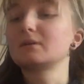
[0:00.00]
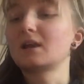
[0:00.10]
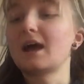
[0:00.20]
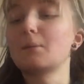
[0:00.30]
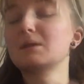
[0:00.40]

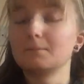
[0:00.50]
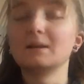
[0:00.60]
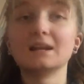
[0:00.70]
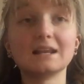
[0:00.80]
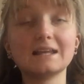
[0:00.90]
like how many
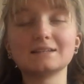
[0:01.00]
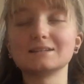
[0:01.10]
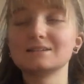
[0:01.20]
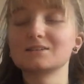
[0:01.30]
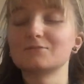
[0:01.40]

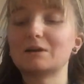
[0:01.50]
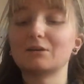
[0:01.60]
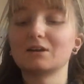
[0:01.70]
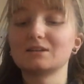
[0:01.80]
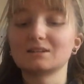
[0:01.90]
millilitres of
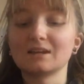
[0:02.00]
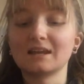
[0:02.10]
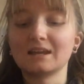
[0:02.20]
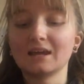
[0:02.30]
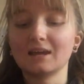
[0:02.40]
period are
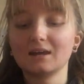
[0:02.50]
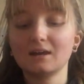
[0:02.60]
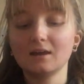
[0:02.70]
in it.